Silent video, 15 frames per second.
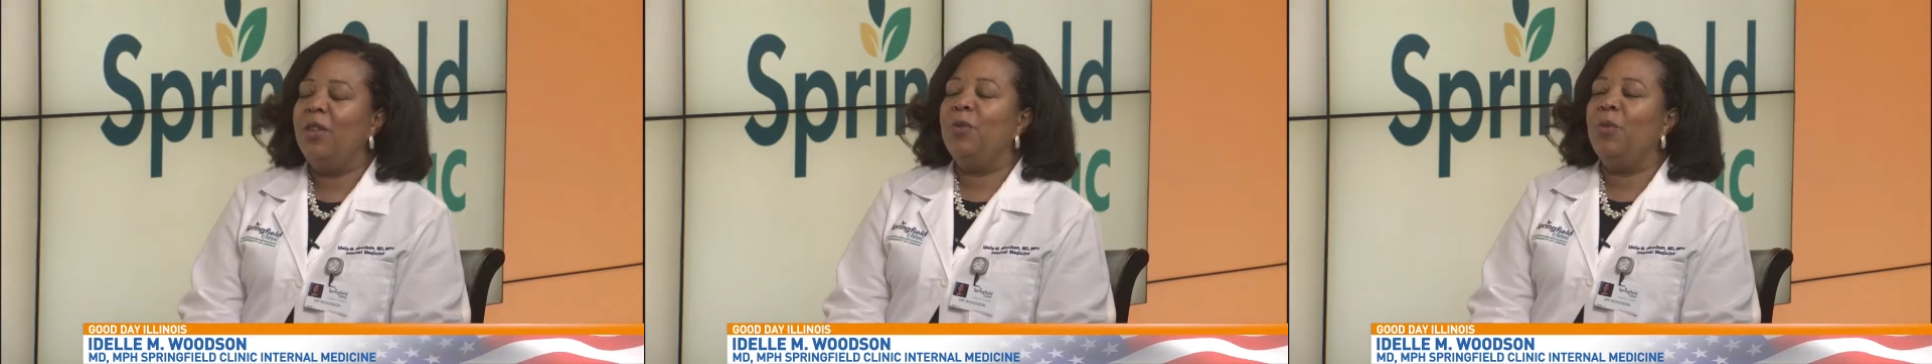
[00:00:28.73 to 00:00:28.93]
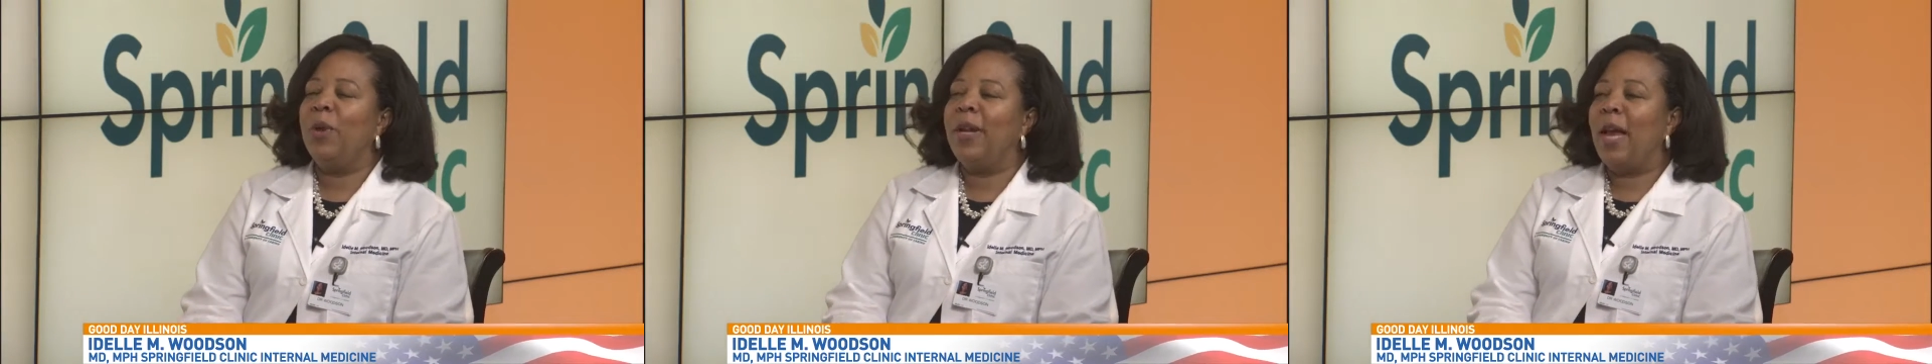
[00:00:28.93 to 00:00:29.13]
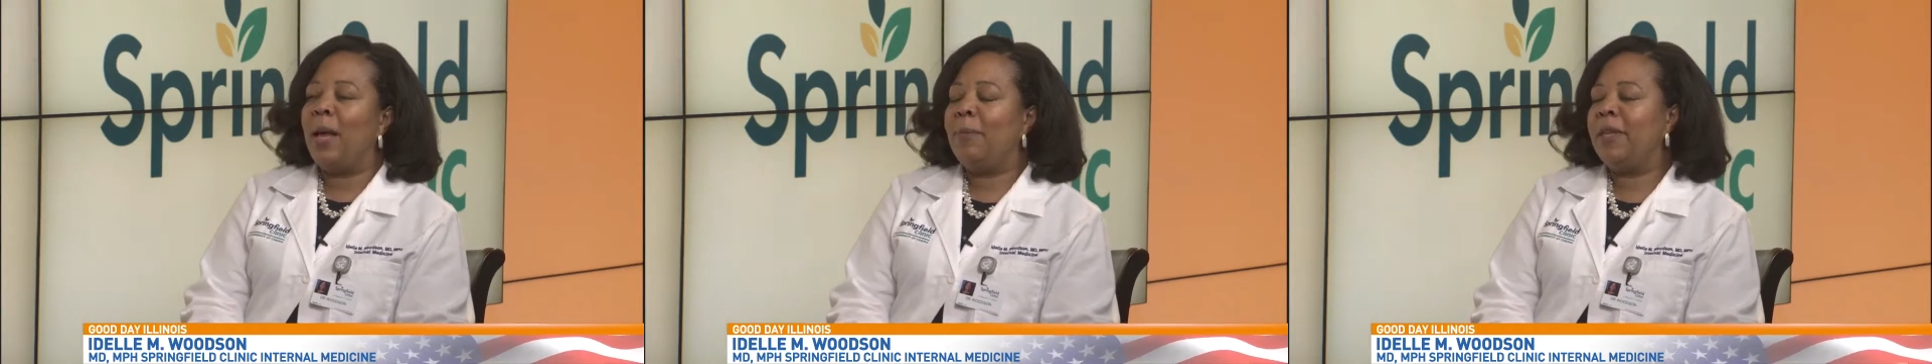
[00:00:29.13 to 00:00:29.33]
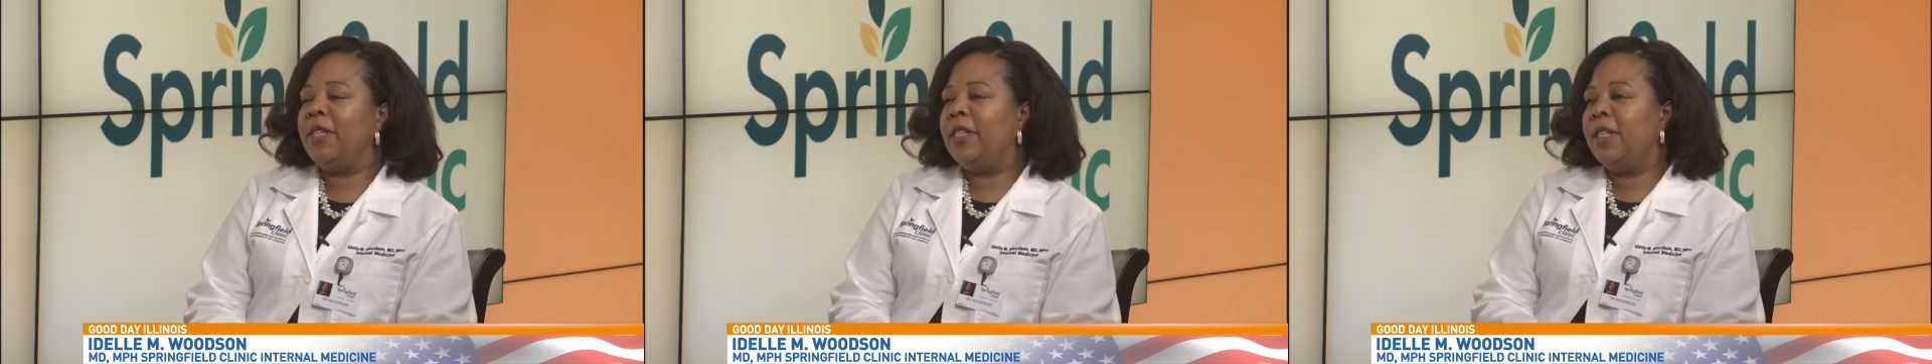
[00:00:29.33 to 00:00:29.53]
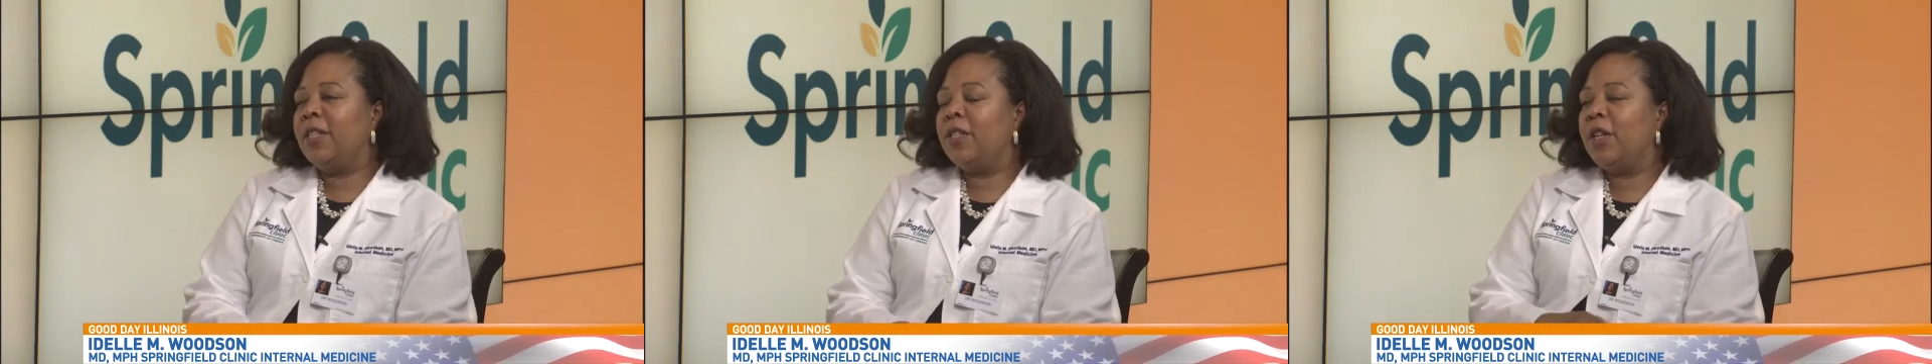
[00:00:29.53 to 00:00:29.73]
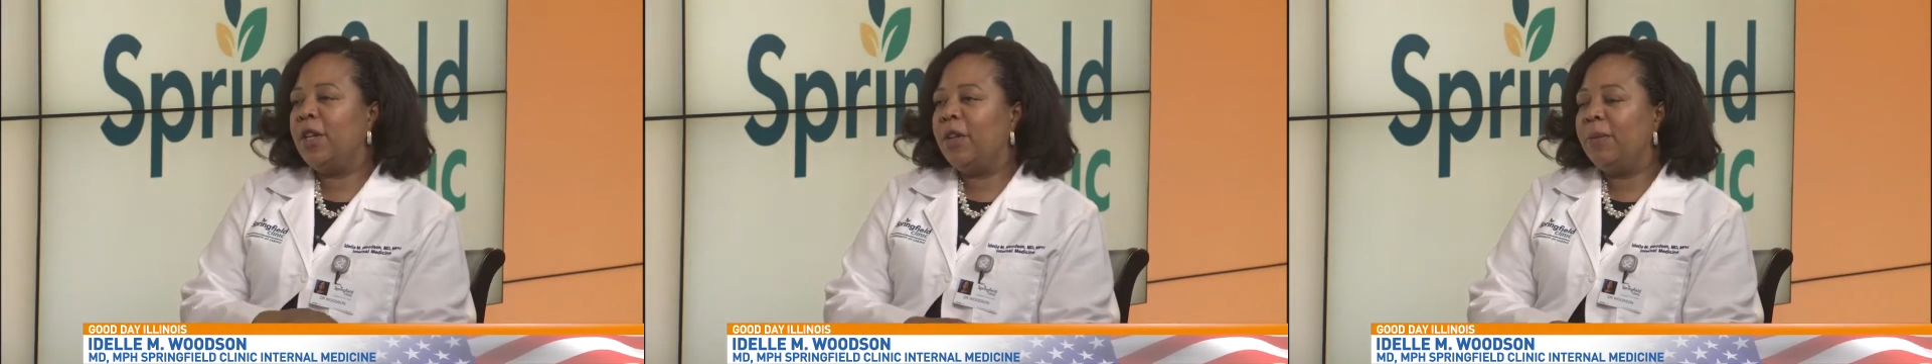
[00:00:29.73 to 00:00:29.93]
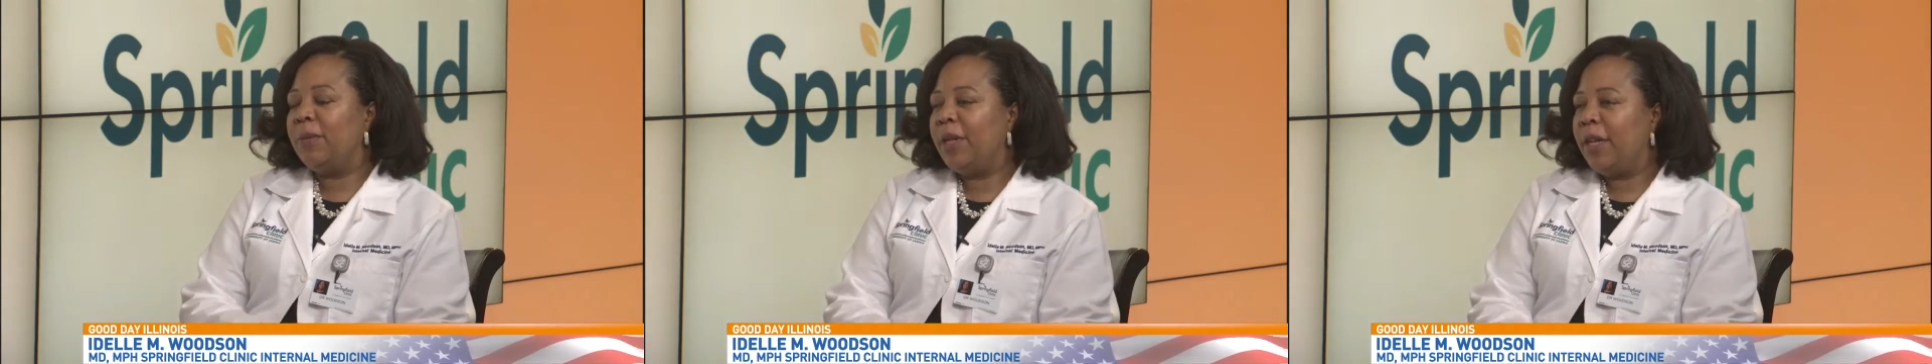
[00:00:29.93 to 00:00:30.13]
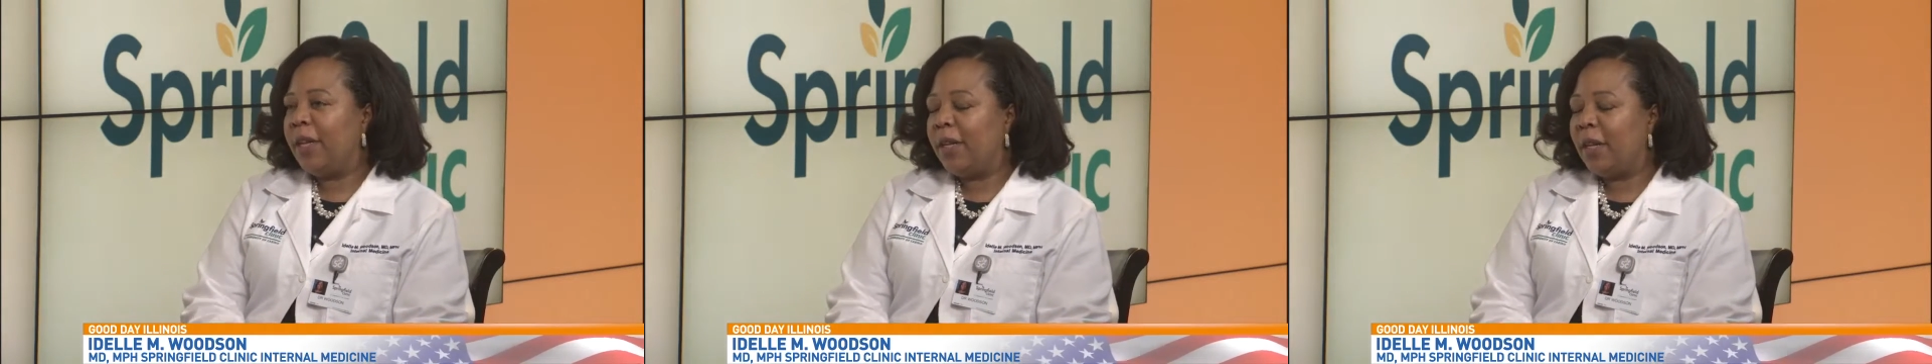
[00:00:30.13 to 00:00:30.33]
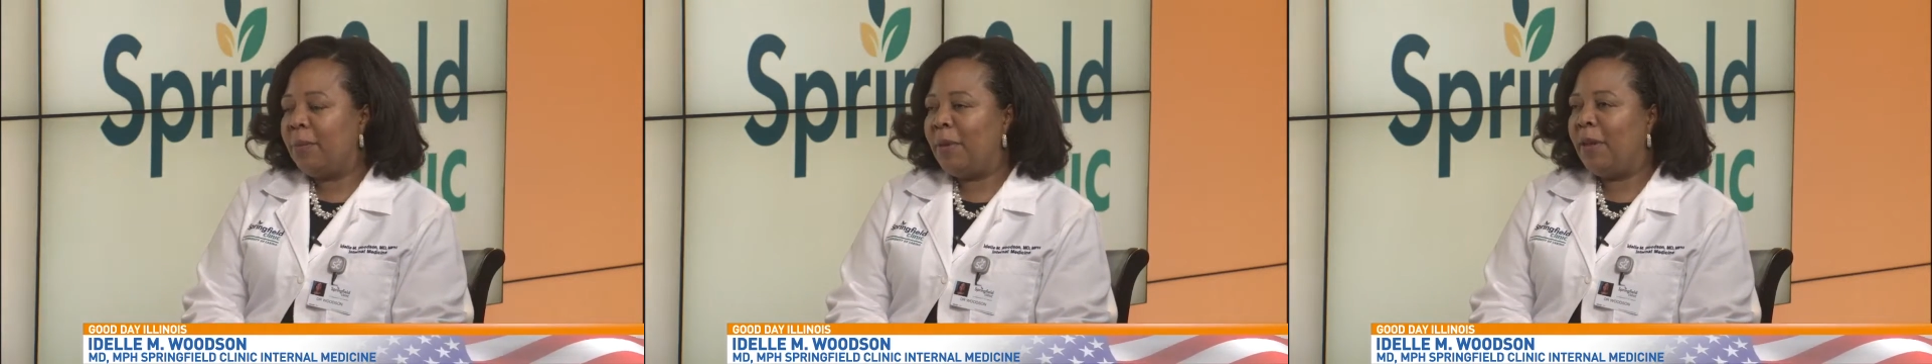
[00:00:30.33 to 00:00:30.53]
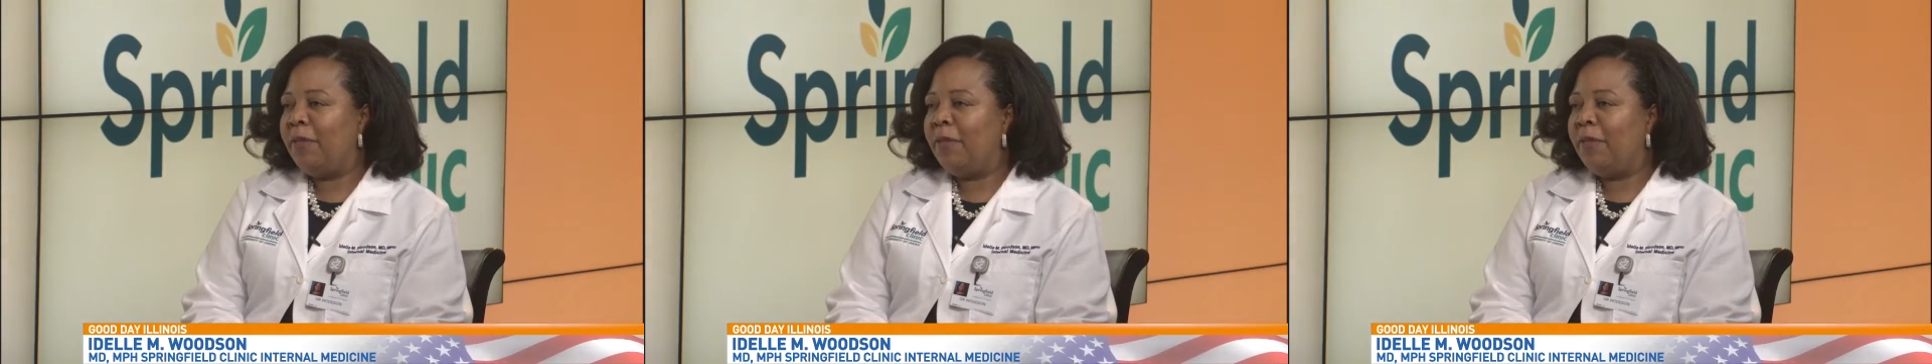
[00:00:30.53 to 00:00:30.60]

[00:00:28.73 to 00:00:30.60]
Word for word: What happens is can be a